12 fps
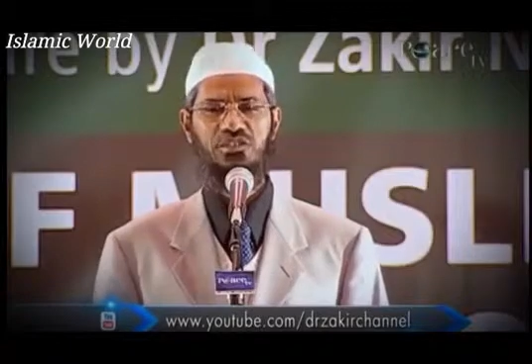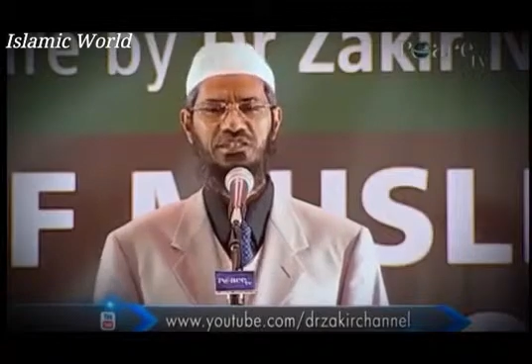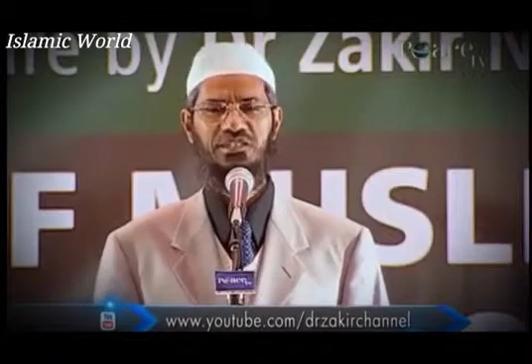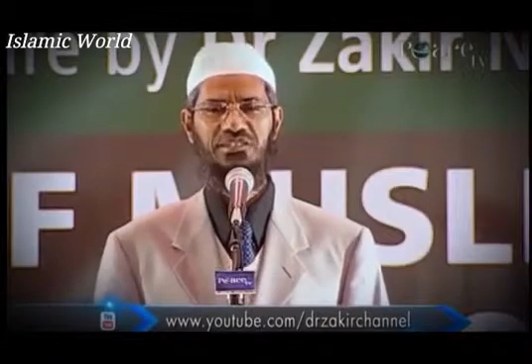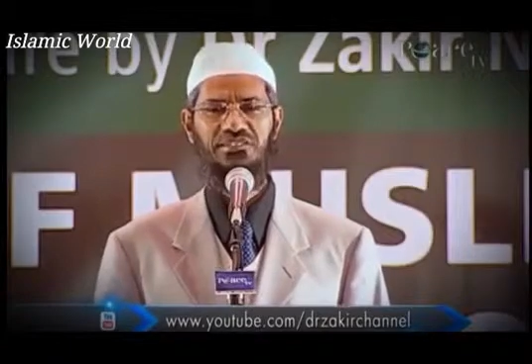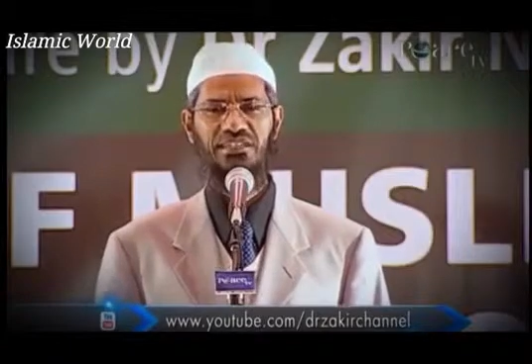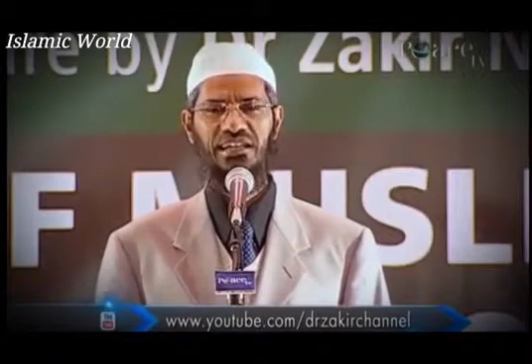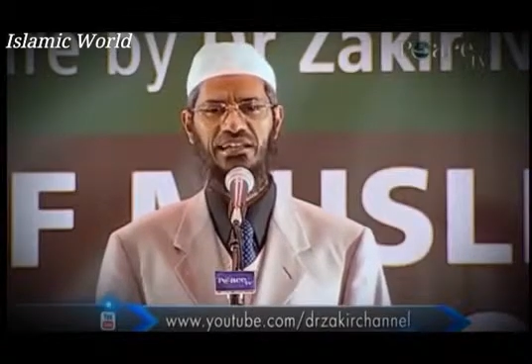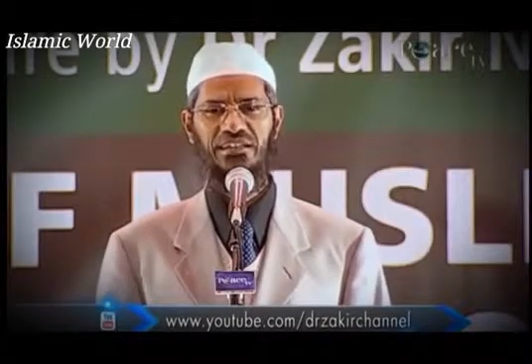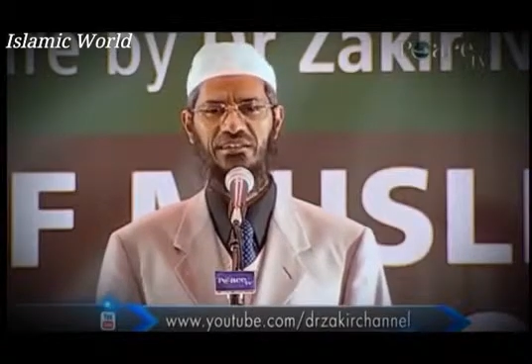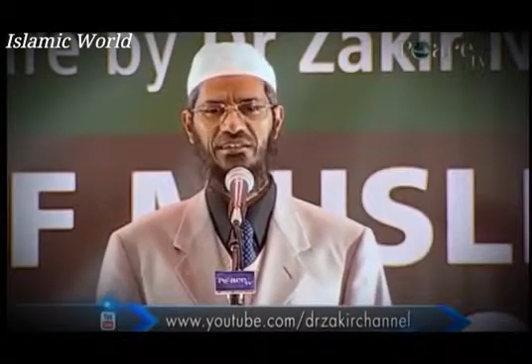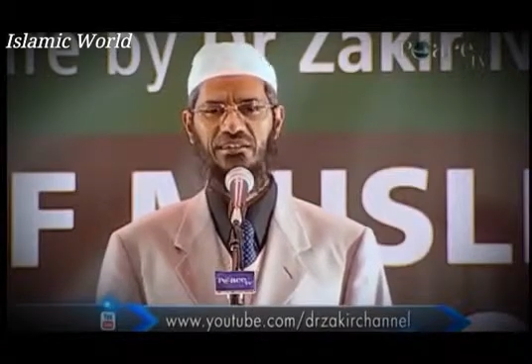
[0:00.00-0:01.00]
question is
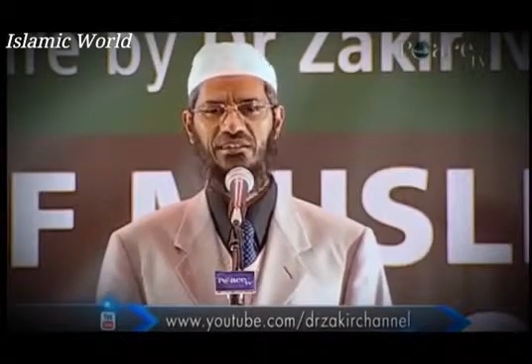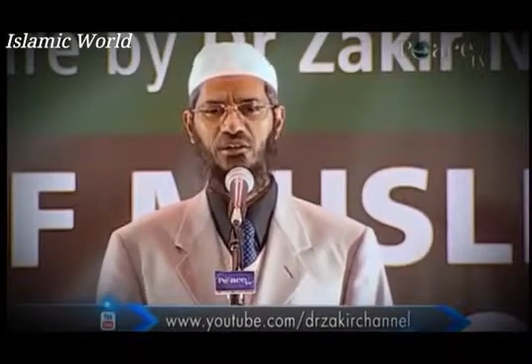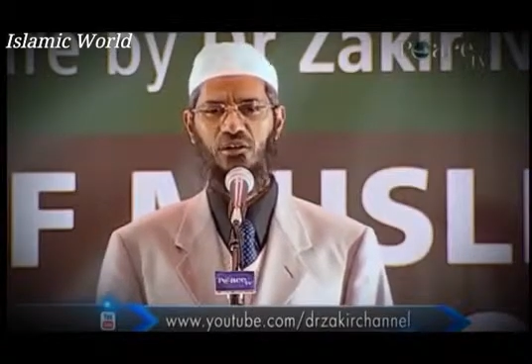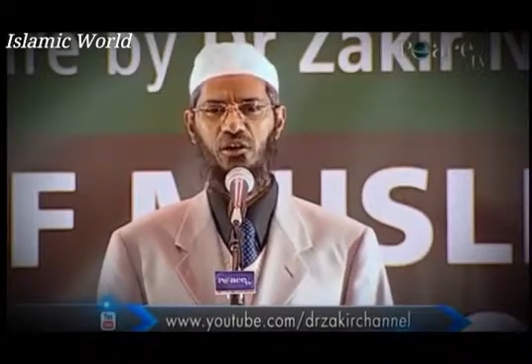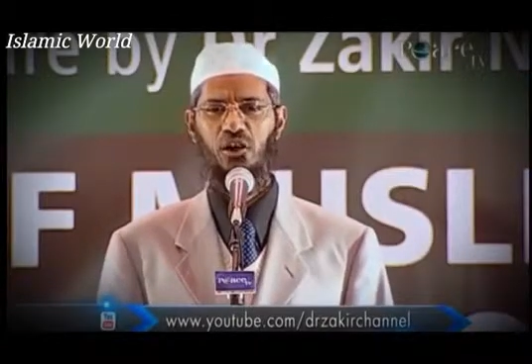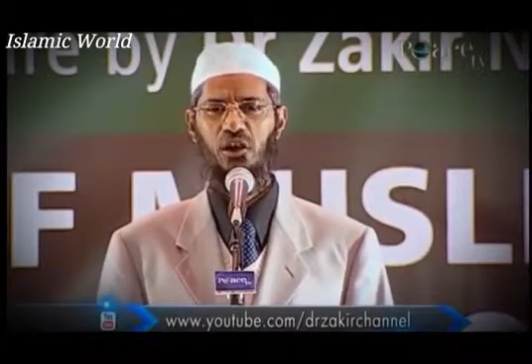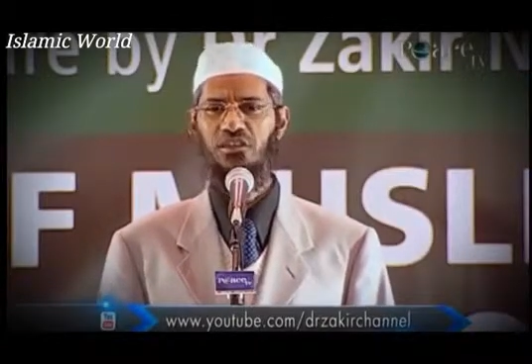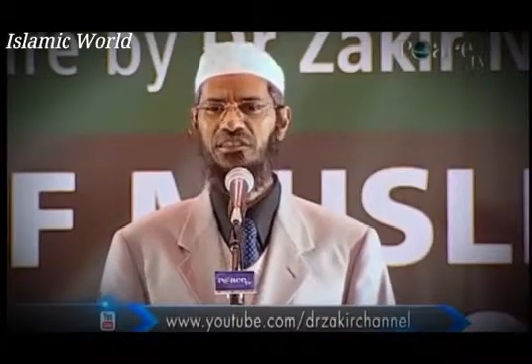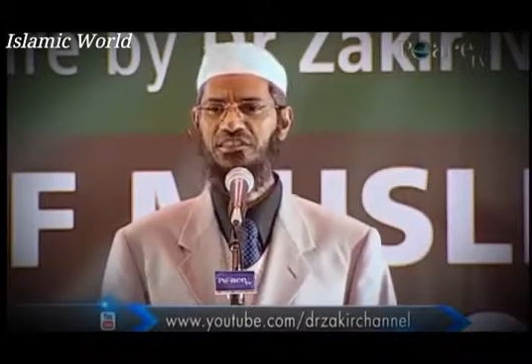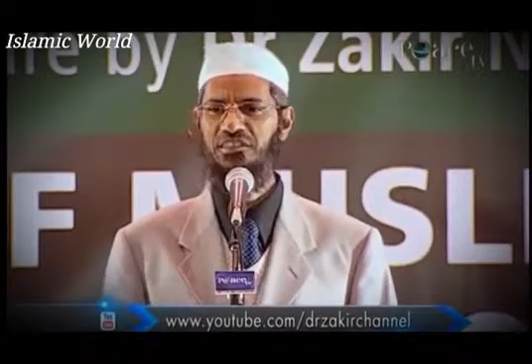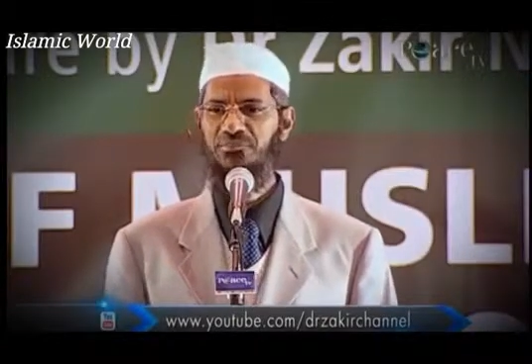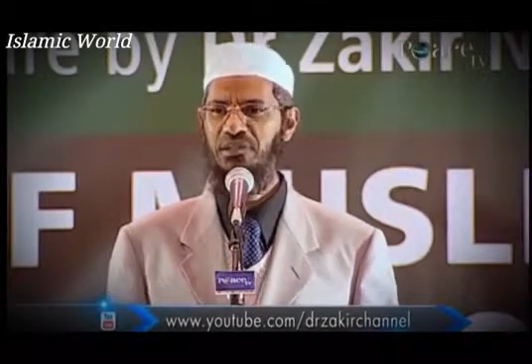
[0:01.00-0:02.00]
that all the
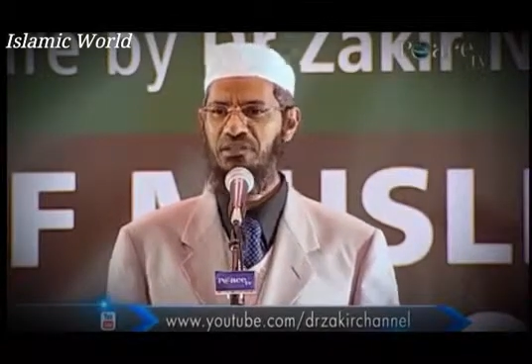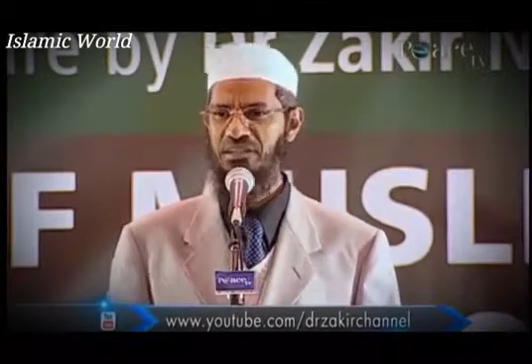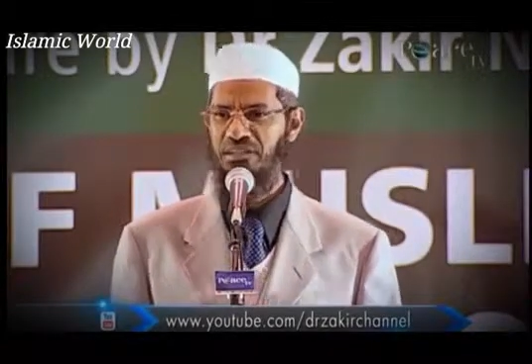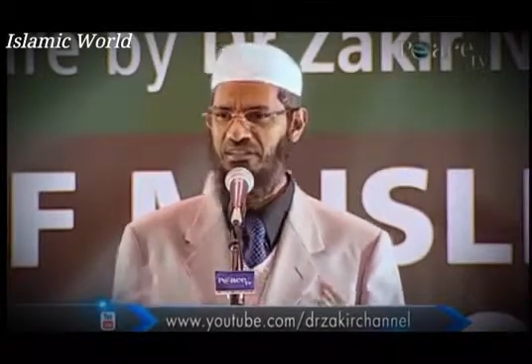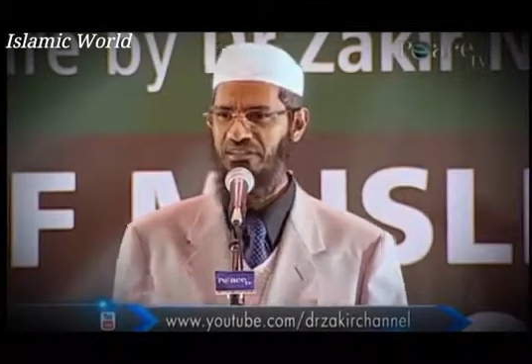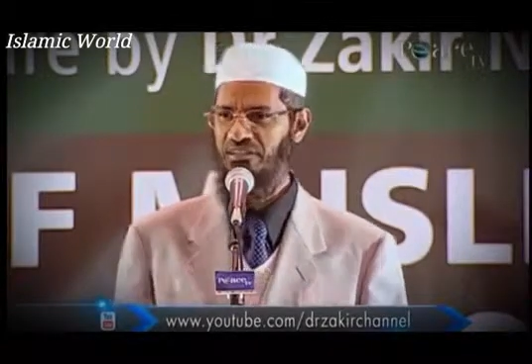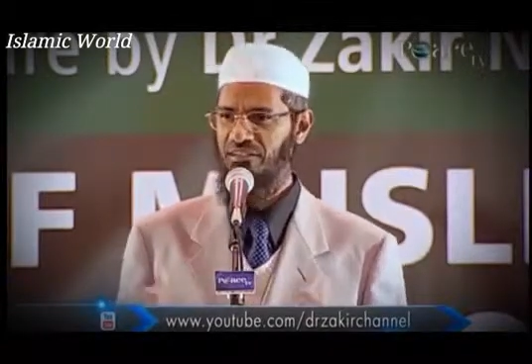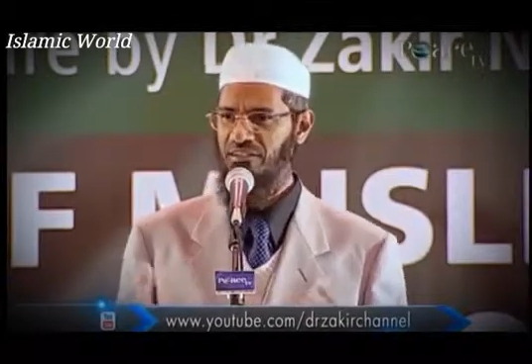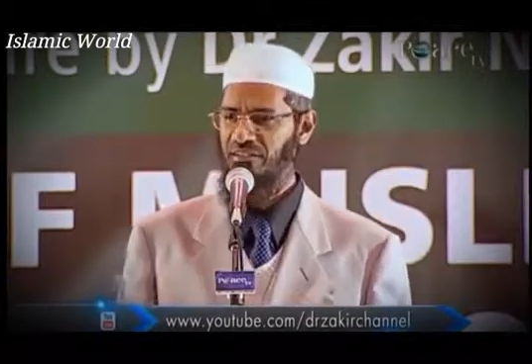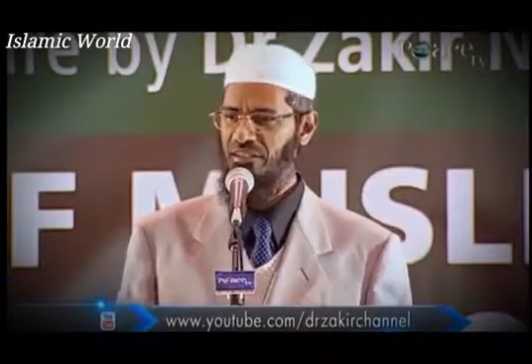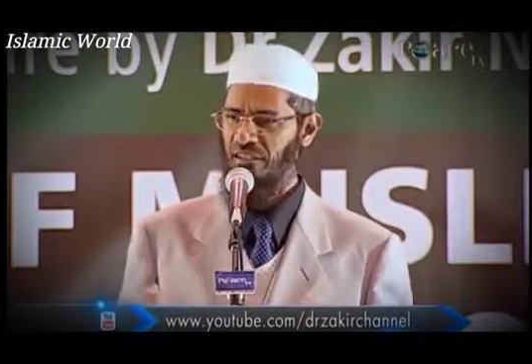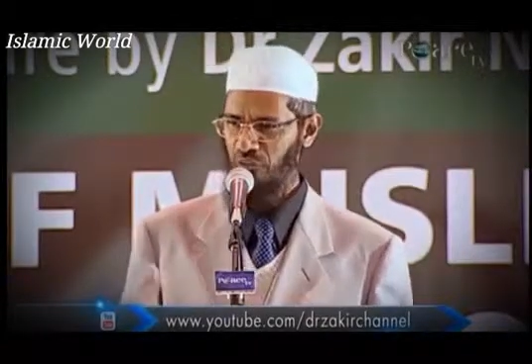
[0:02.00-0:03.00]
things mentioned
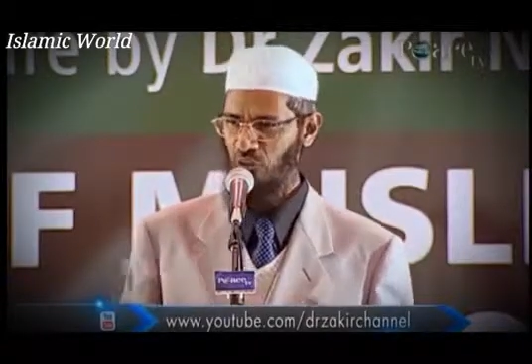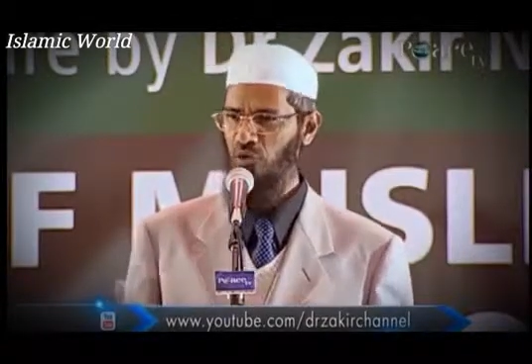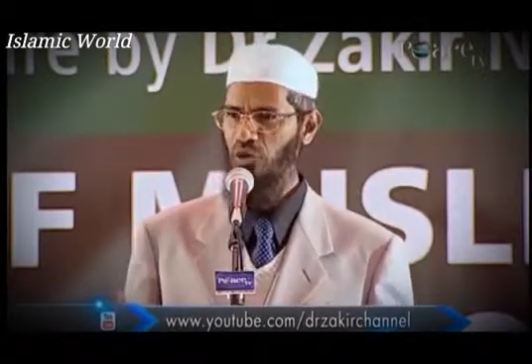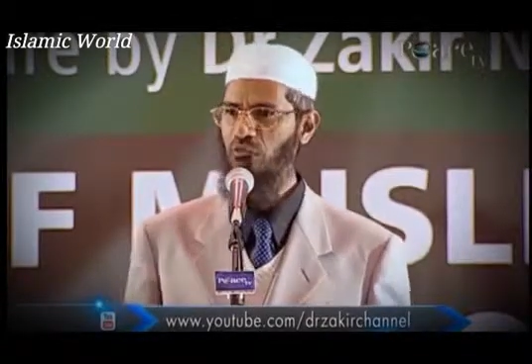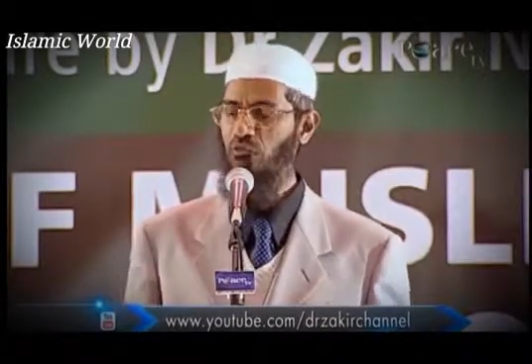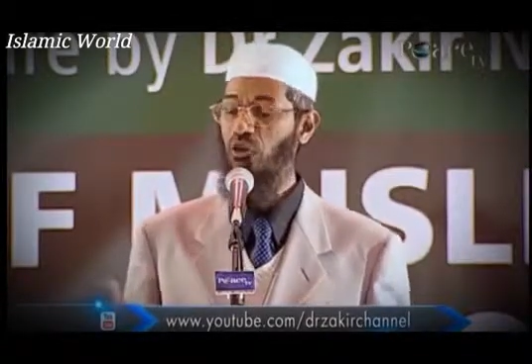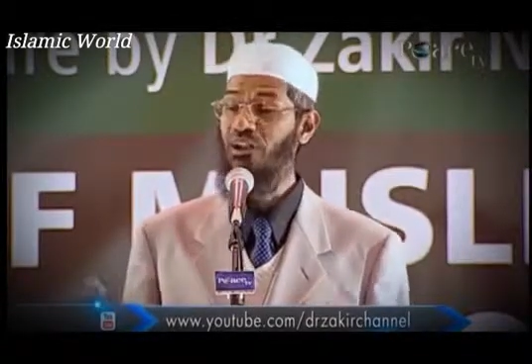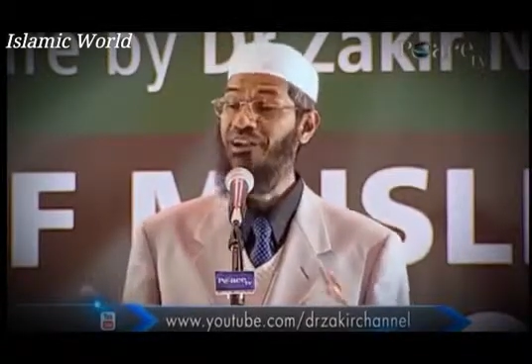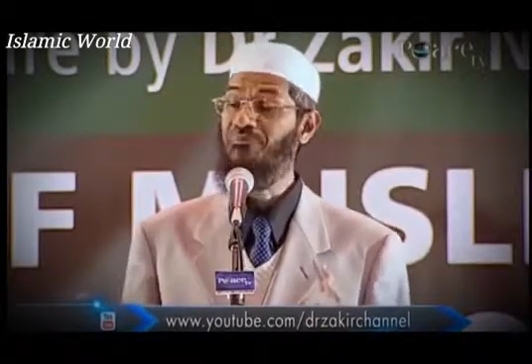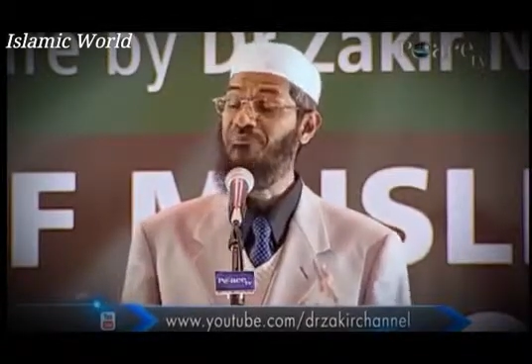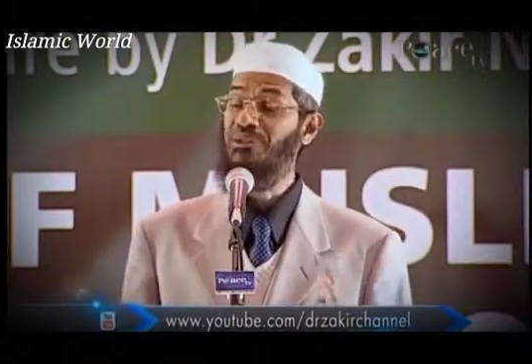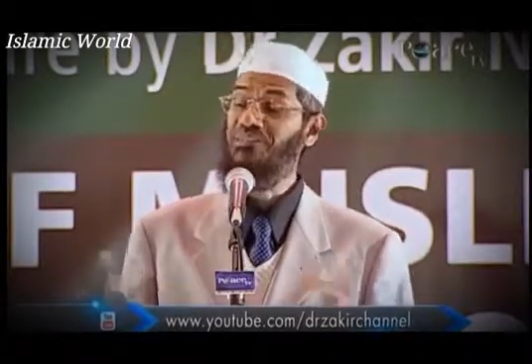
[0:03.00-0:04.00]
in the Quran were
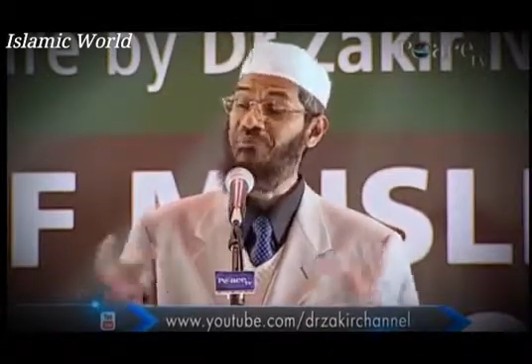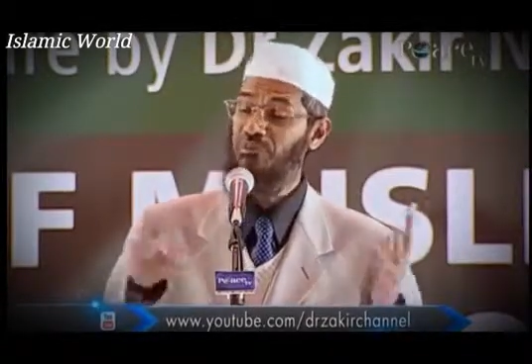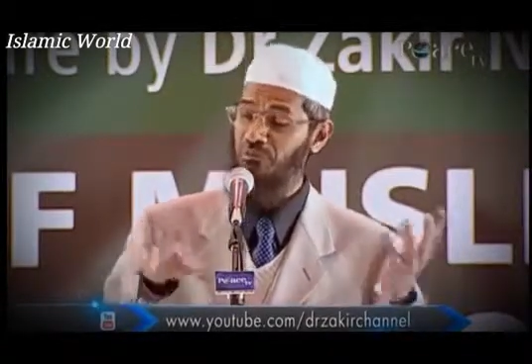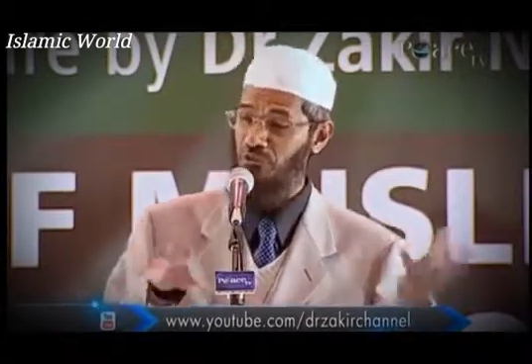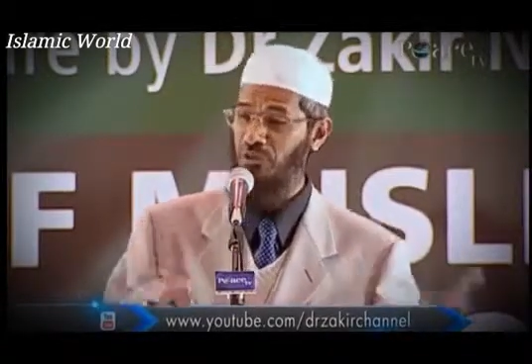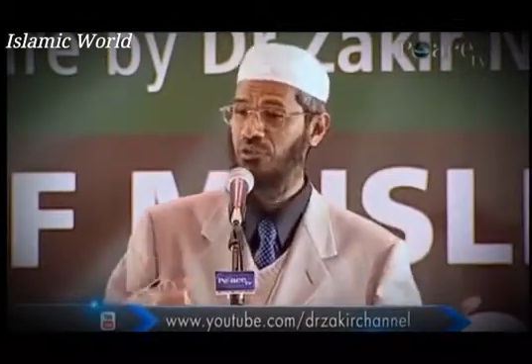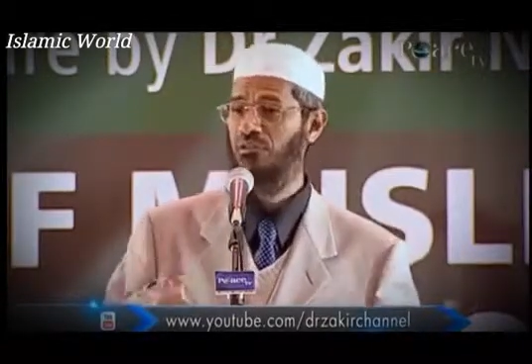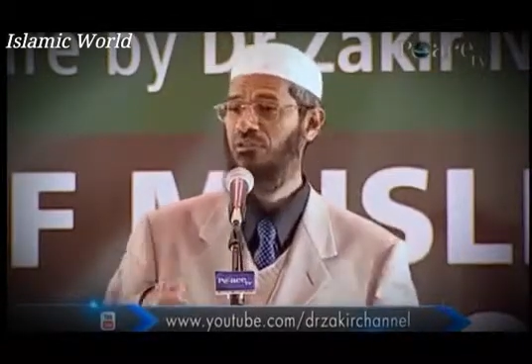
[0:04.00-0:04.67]
already present before.